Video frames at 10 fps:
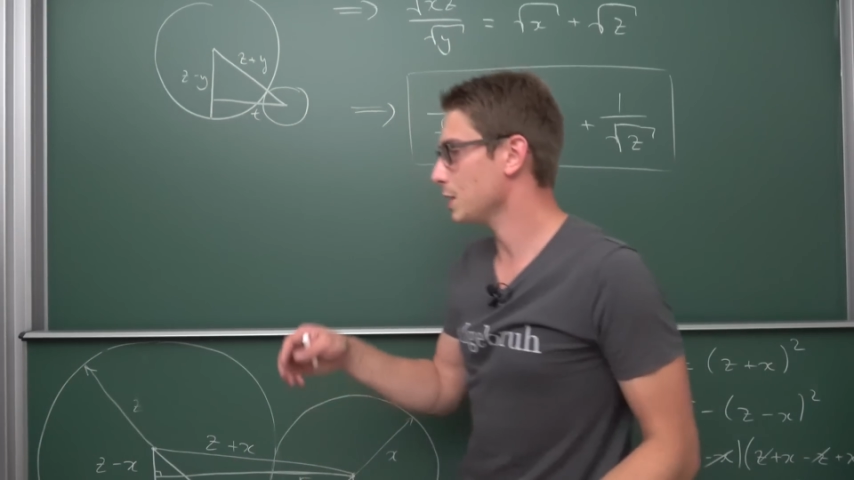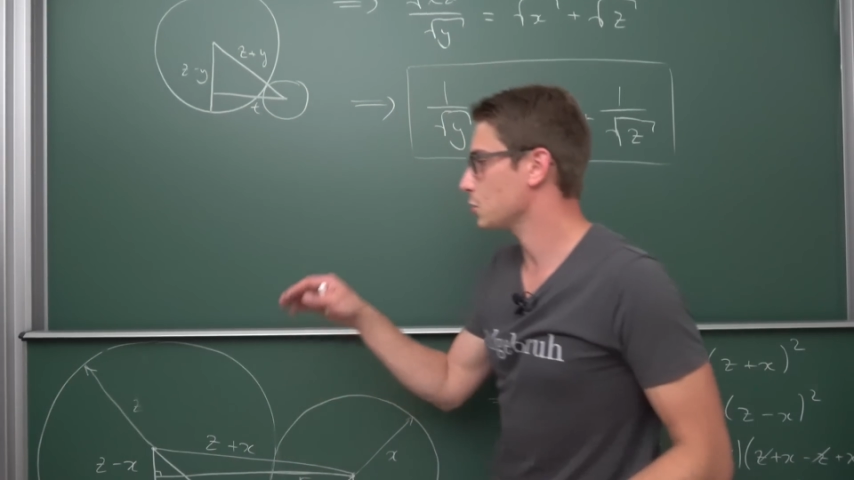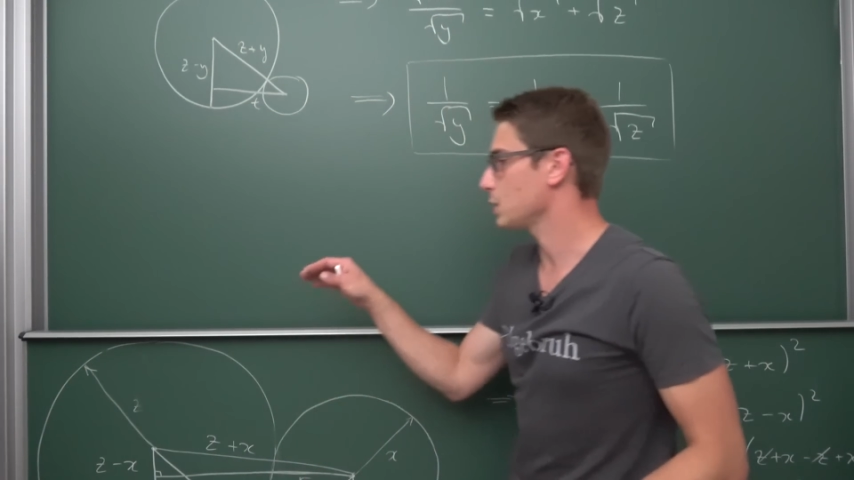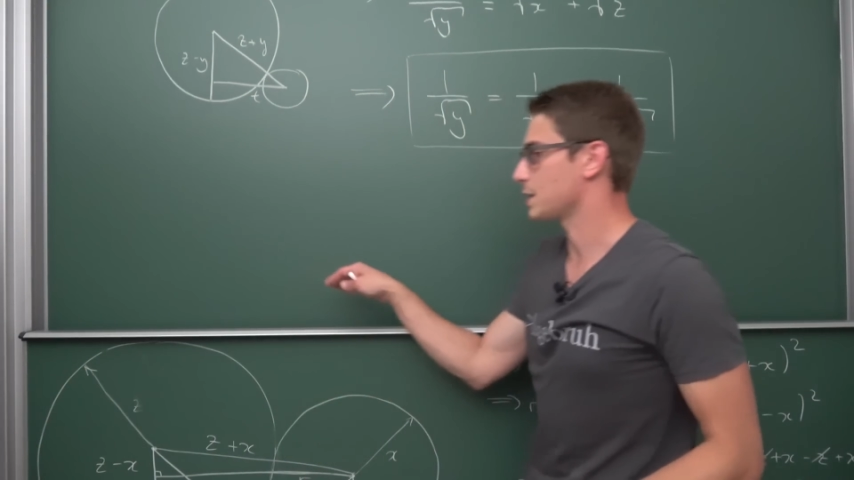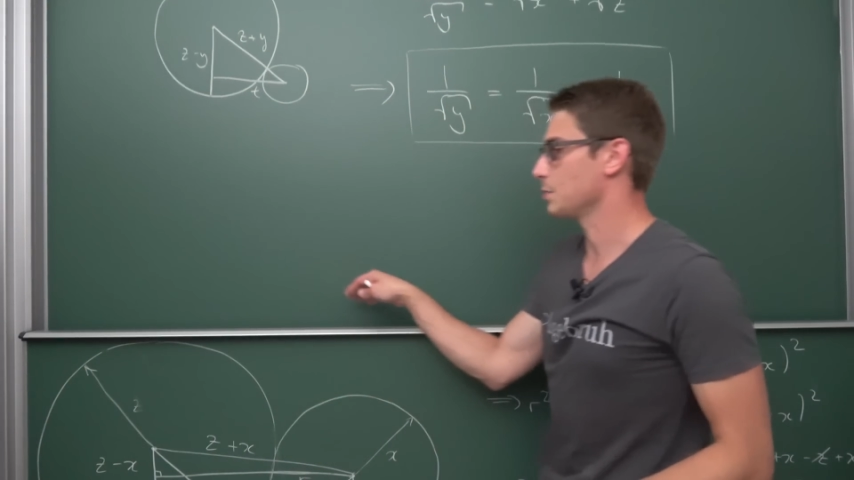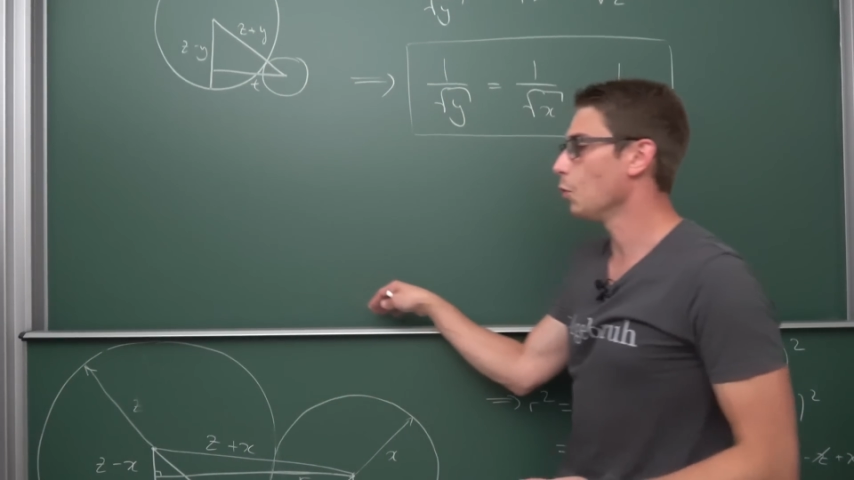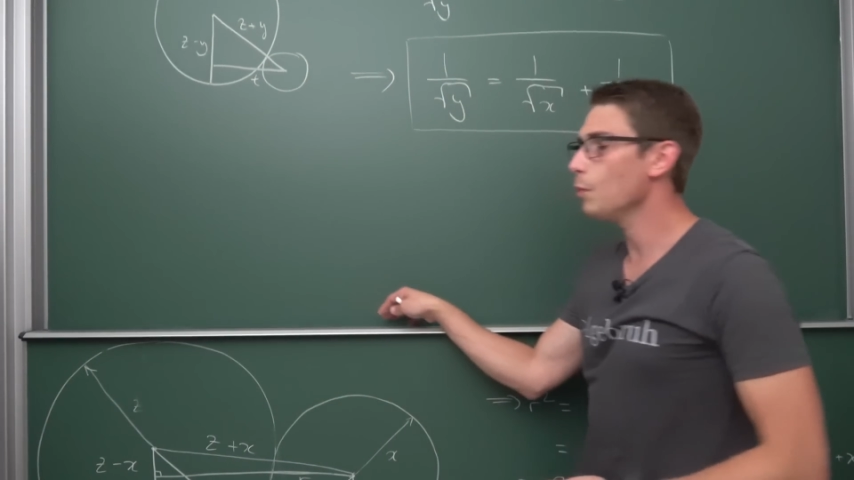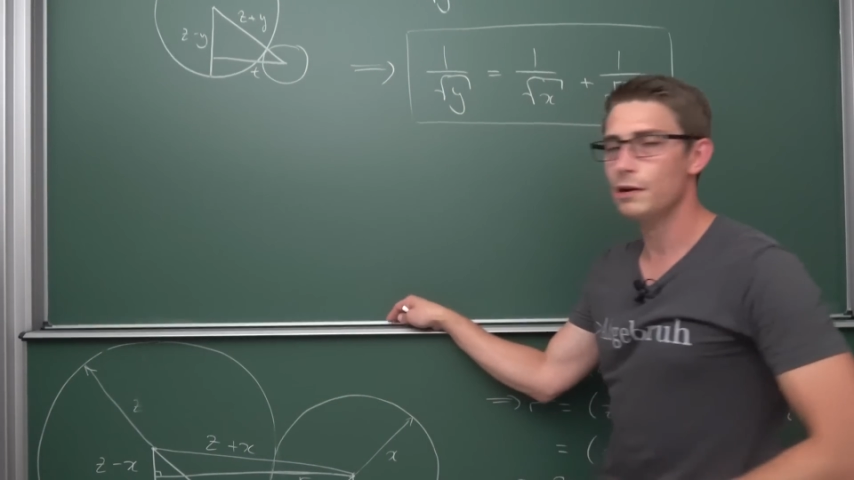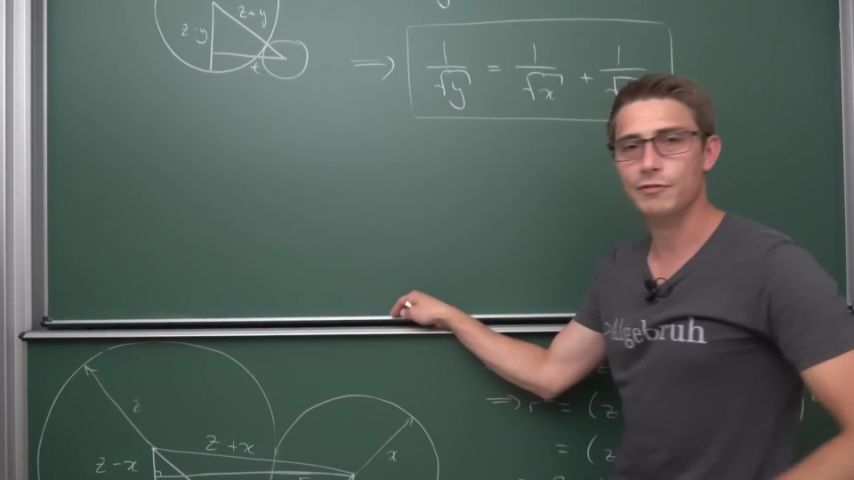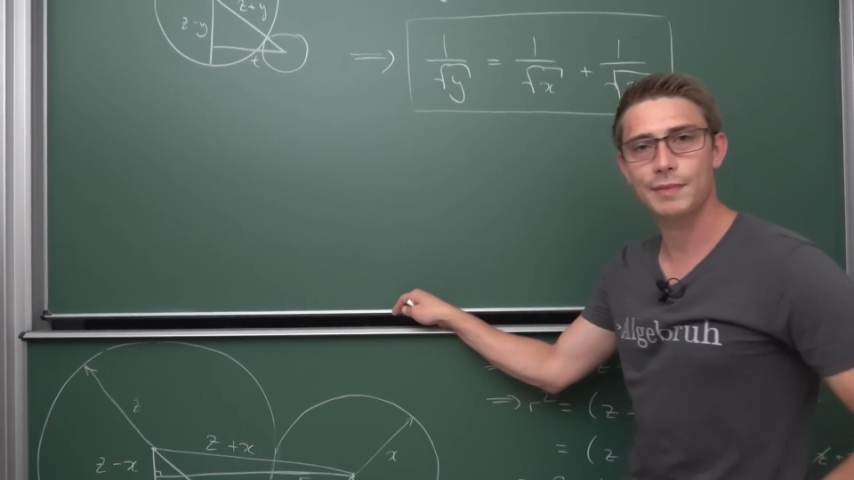you're interested in
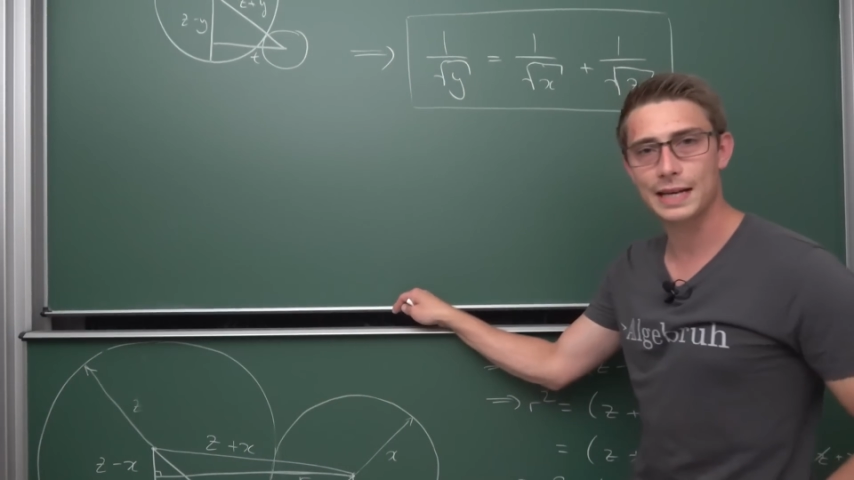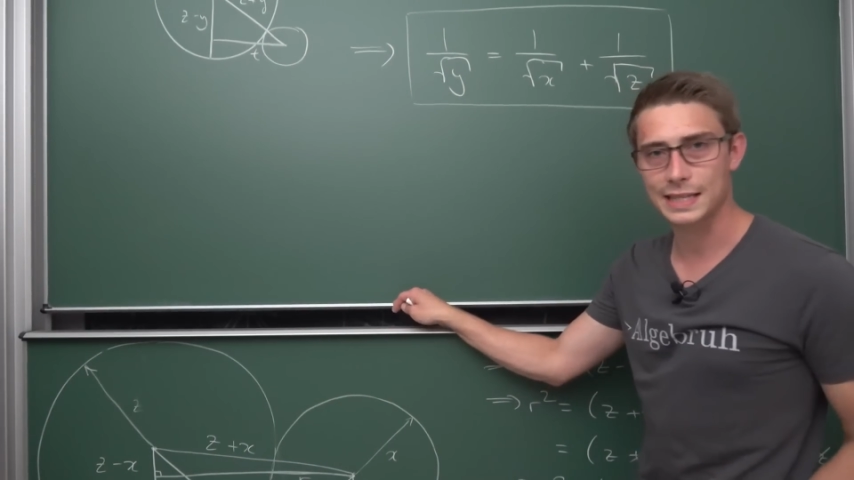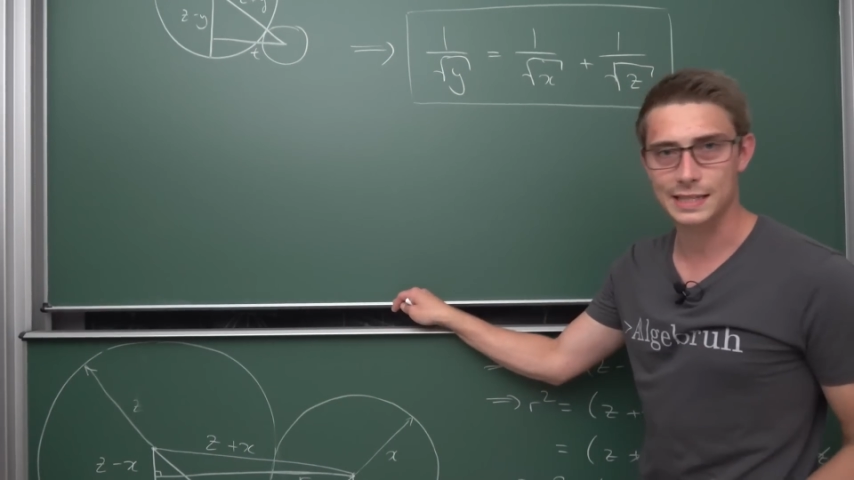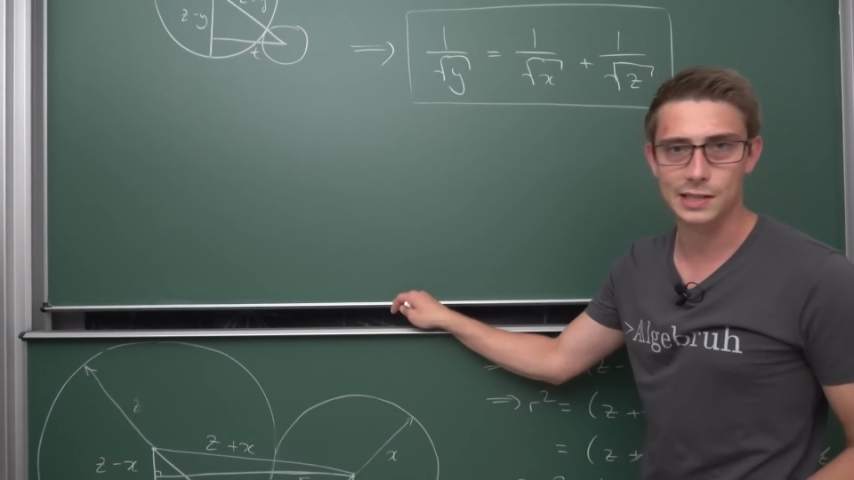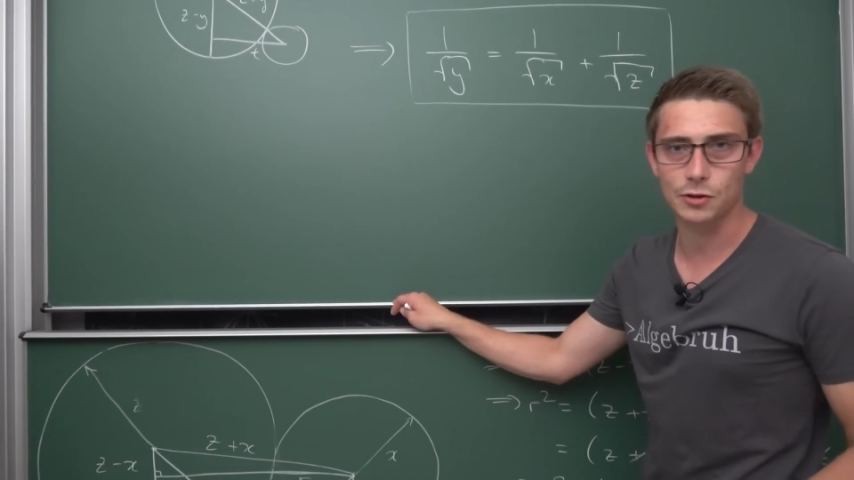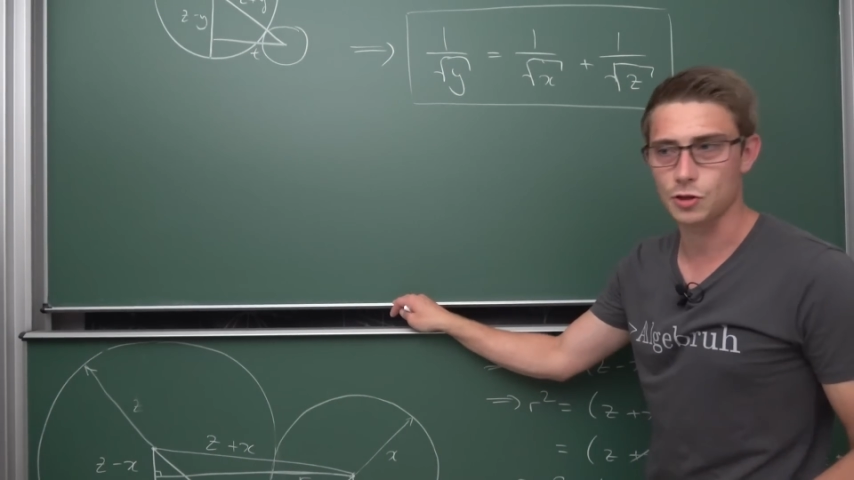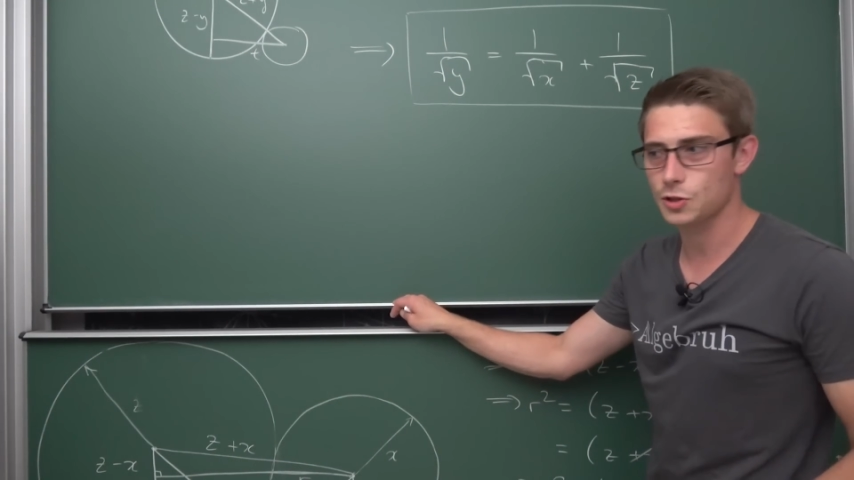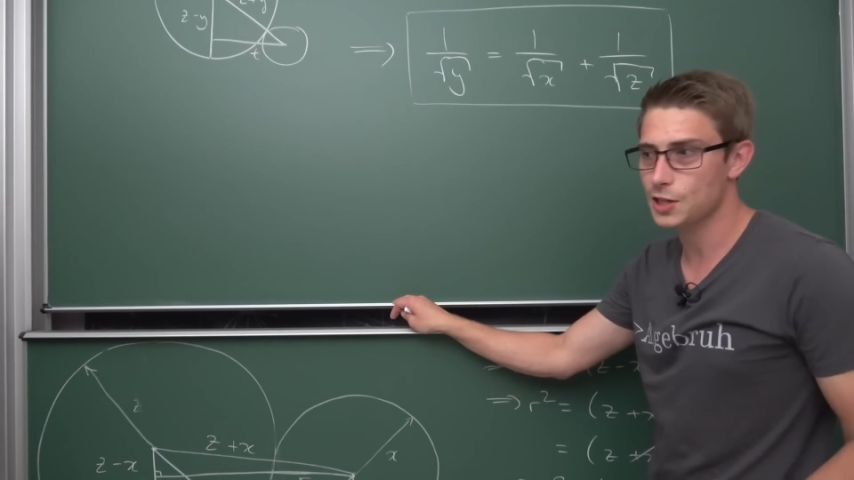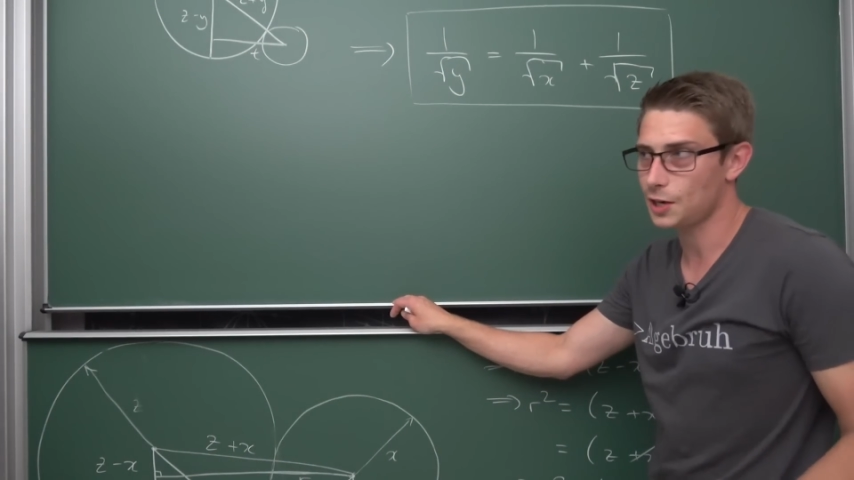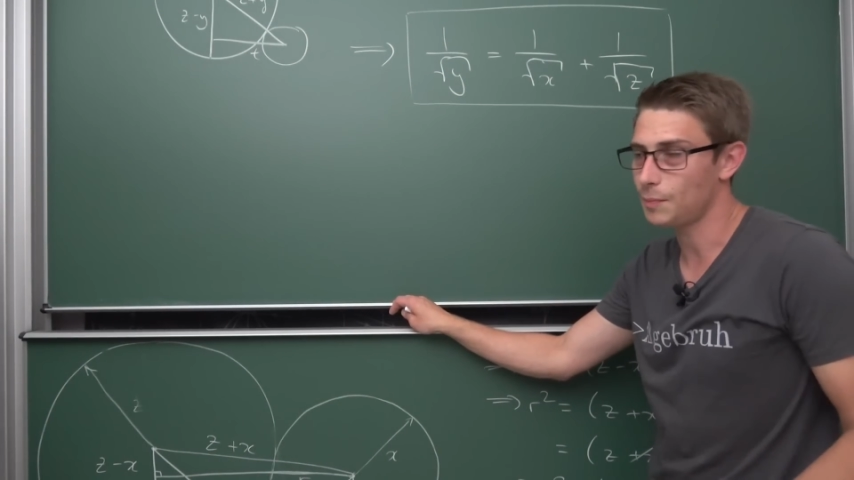more mathematics here on
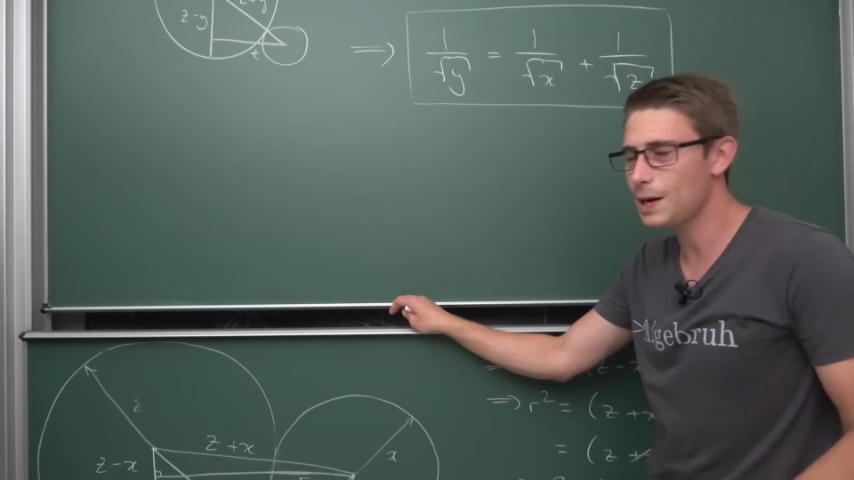this channel,